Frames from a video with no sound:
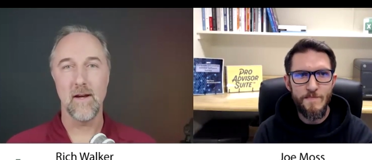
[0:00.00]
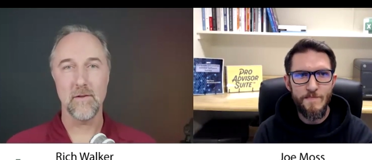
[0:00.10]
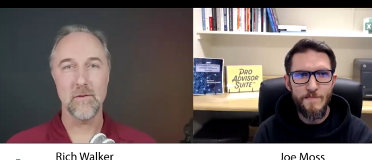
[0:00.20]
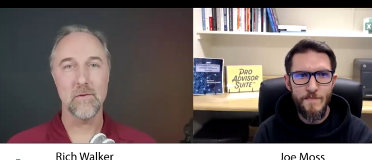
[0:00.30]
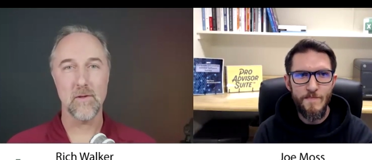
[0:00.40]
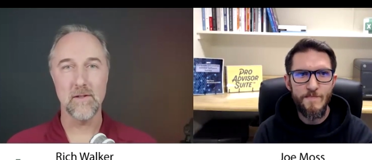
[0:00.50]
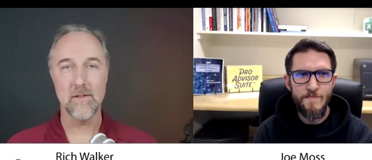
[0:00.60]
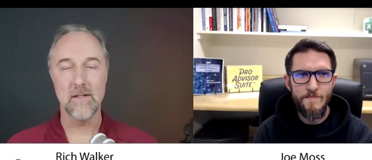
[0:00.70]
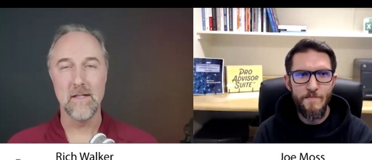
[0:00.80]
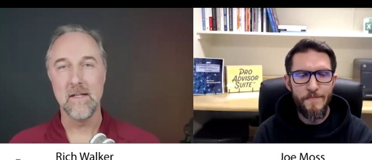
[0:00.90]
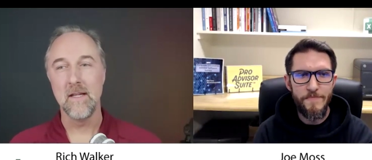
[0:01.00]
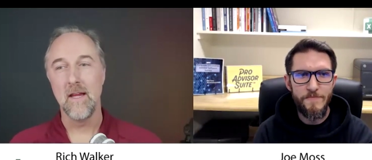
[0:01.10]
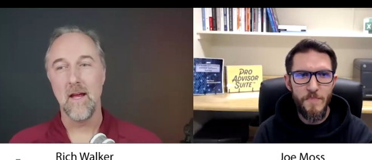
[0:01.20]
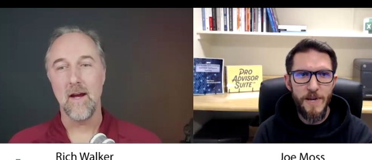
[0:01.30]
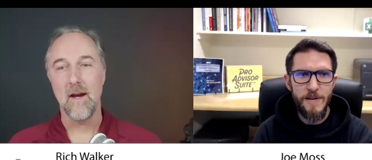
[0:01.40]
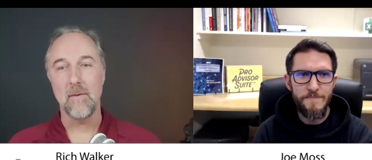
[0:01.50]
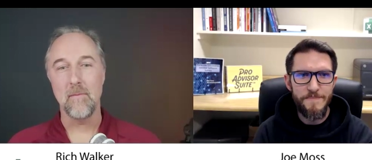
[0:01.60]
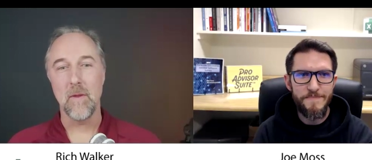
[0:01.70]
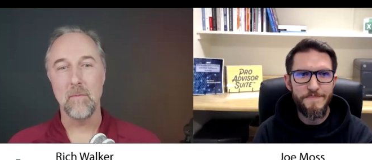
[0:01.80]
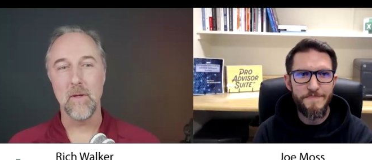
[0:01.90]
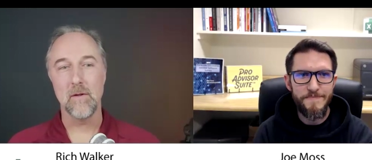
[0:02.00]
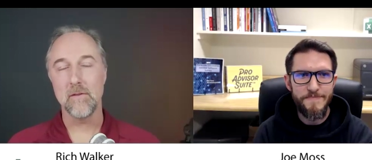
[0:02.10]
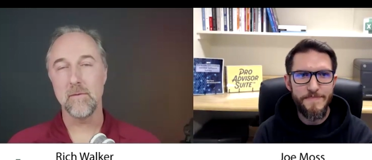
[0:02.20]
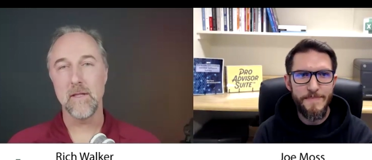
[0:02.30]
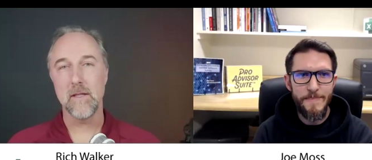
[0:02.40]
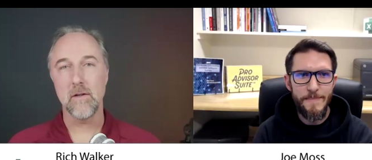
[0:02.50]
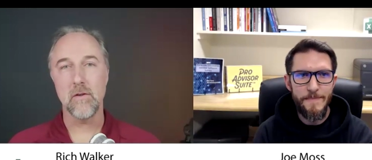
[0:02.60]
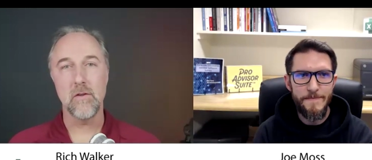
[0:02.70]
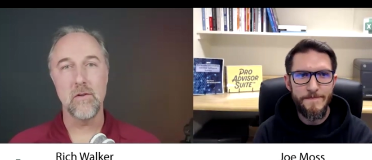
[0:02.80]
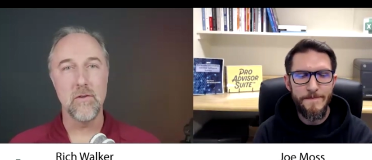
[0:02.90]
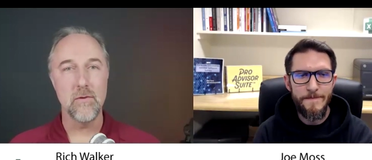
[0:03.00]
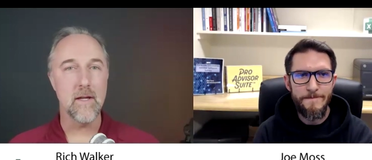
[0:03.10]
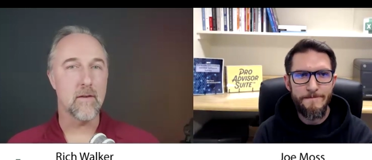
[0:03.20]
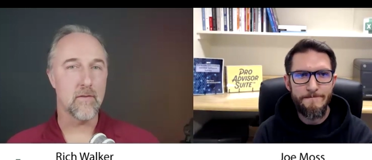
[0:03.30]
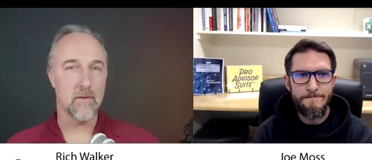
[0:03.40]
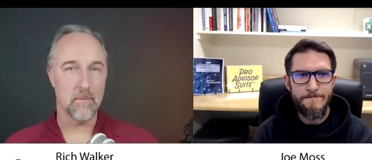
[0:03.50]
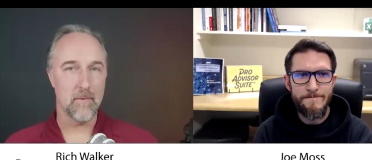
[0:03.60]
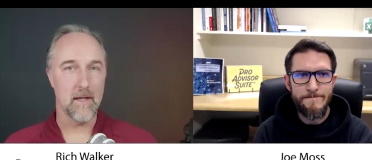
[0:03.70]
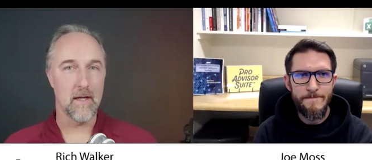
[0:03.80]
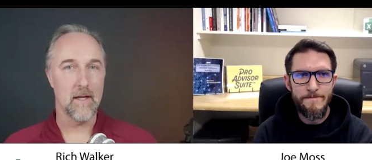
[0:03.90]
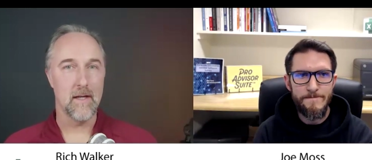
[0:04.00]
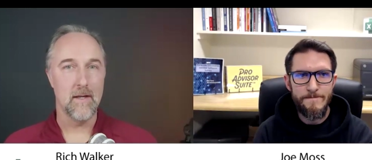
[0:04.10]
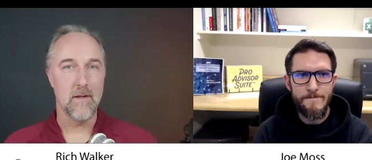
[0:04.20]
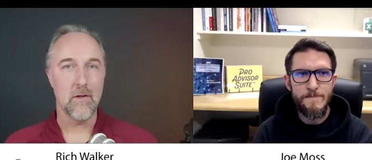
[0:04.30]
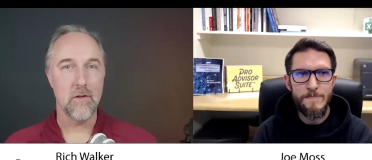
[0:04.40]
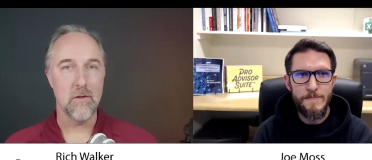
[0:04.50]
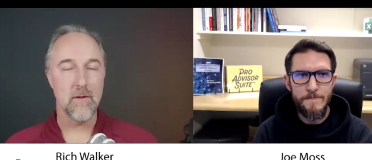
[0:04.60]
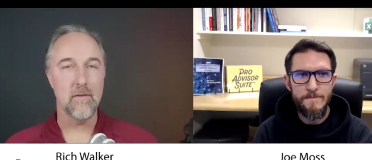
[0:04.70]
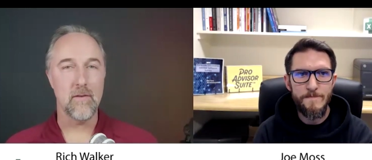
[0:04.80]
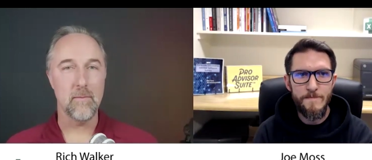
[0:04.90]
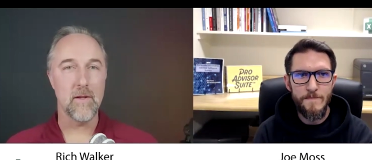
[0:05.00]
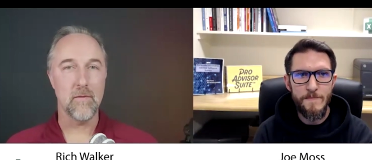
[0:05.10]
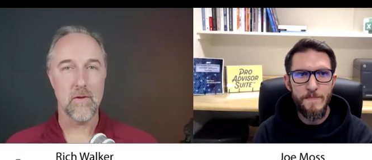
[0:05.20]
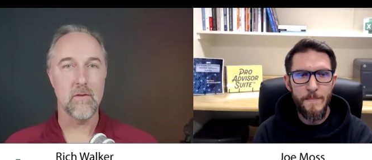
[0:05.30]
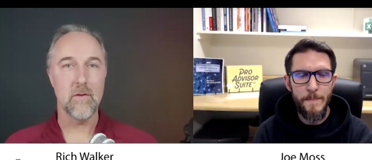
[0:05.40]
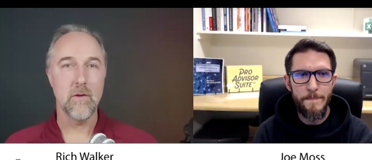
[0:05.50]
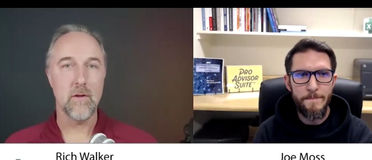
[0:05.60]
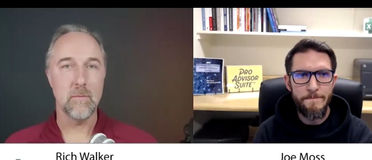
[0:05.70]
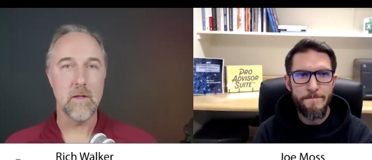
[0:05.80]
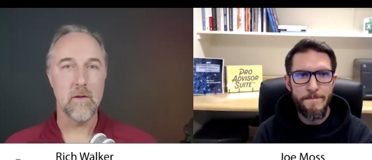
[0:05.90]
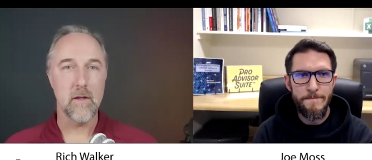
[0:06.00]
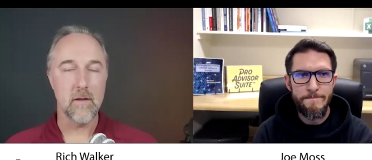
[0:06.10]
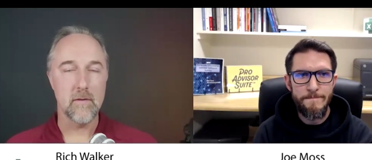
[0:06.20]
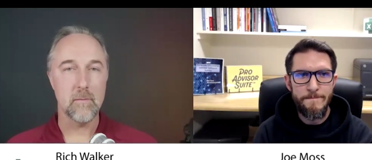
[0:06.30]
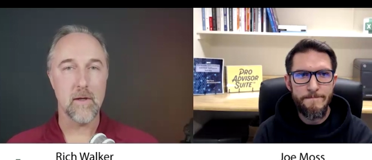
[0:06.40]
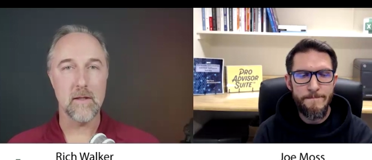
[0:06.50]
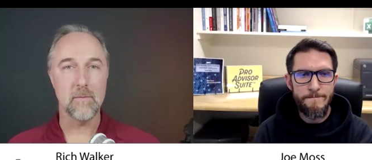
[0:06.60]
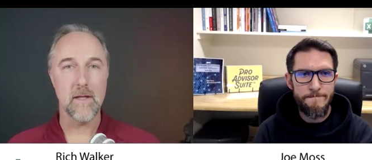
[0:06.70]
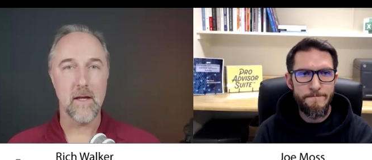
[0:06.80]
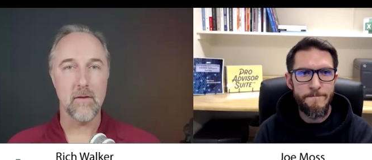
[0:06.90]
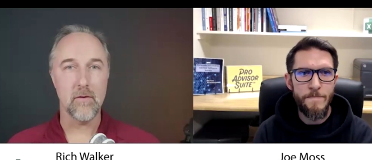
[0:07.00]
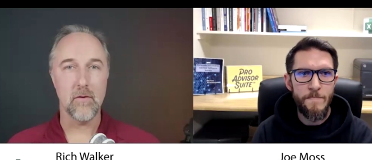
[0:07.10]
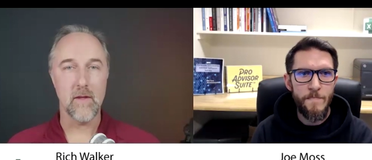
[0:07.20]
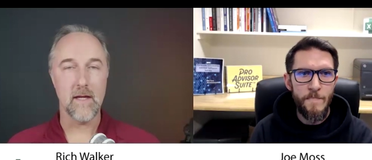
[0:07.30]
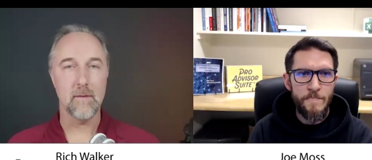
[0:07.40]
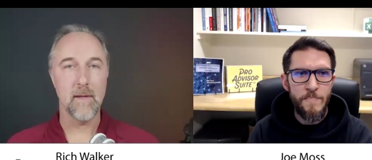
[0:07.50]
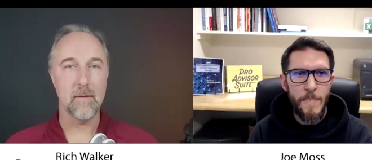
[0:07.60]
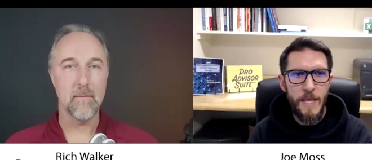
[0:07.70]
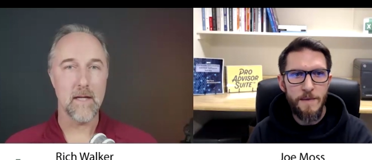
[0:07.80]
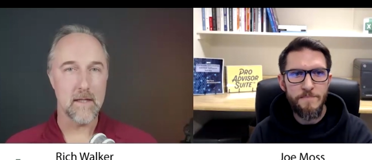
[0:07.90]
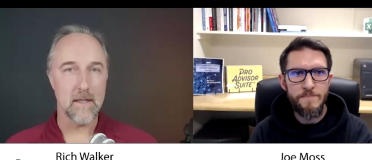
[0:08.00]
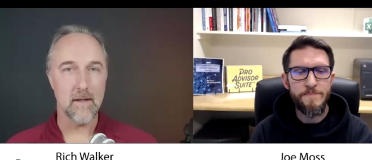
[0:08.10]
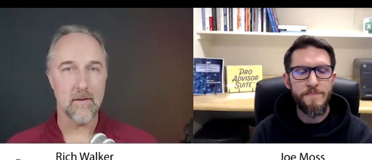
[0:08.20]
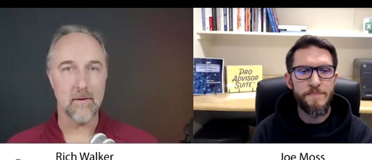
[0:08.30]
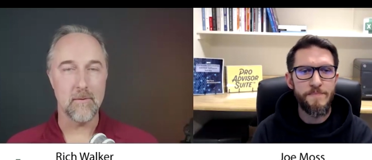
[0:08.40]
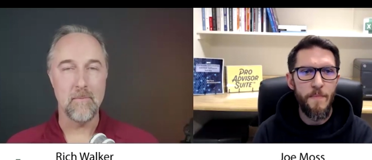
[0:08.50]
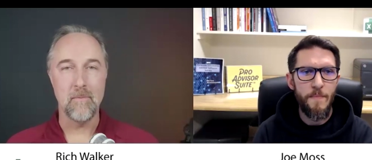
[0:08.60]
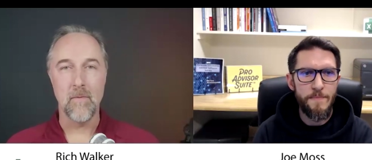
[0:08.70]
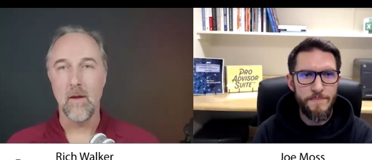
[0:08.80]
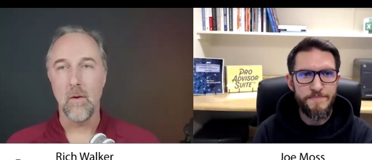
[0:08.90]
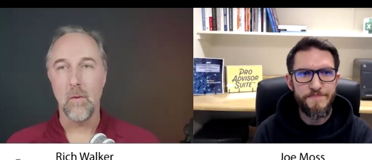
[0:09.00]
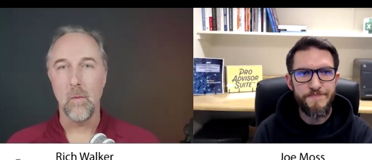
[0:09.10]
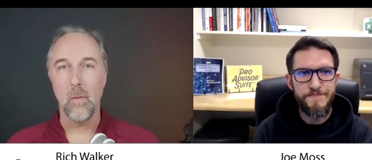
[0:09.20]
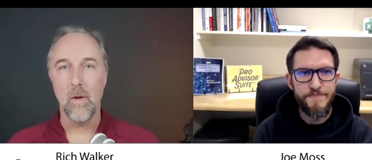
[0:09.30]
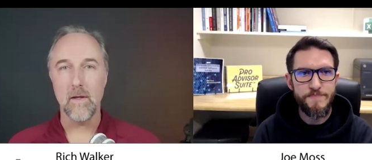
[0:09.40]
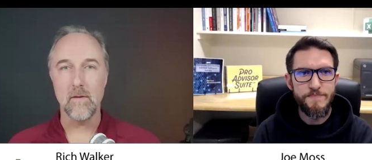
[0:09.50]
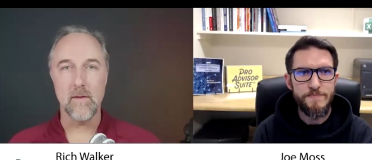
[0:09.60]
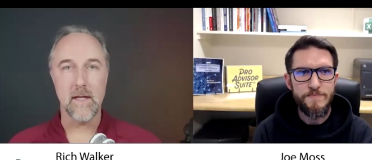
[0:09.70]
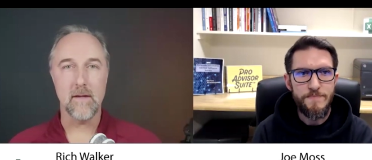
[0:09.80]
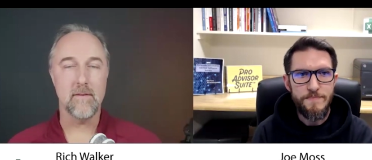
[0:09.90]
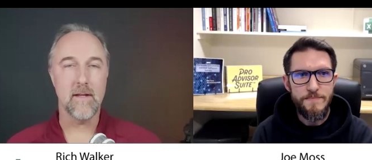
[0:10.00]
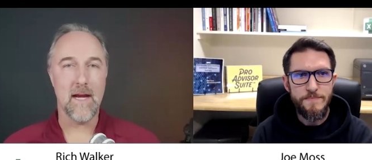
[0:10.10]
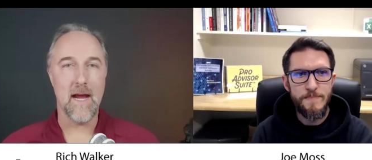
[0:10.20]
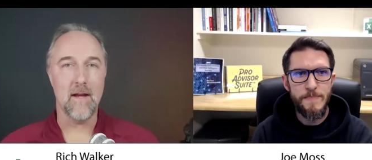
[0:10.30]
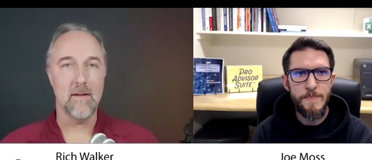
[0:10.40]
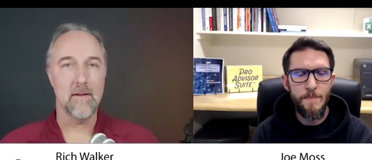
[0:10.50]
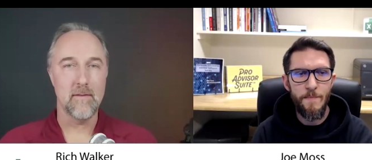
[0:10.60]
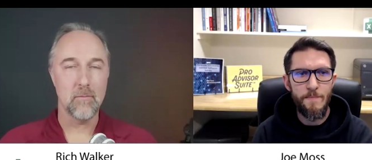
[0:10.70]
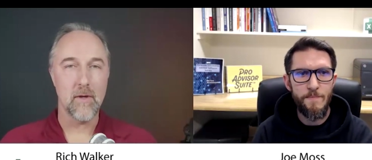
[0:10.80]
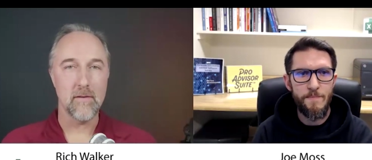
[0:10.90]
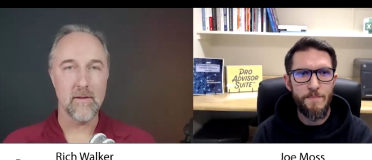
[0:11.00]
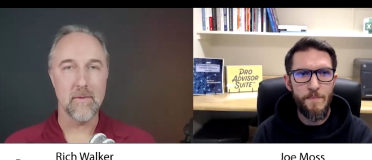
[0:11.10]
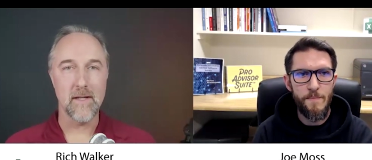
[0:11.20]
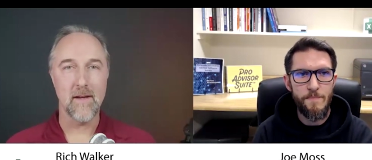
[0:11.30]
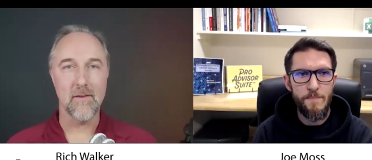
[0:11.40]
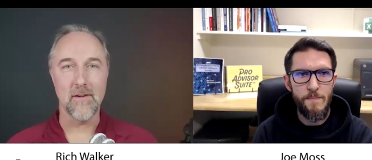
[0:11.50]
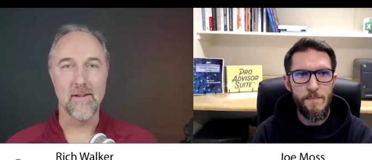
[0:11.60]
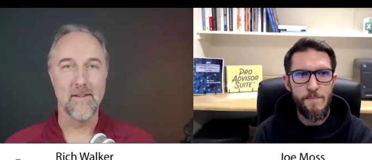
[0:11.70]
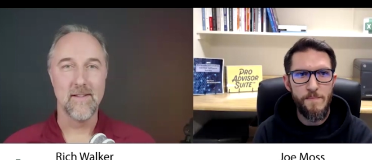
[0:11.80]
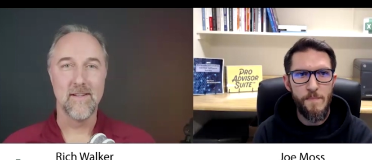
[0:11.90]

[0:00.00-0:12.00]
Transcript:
Speaker 1: how do you grow Right. Um, but ultimately, you're doing something. You're doing something for these two communities to bring them together so they can make money together. What do you think is the catalyst that brings them together?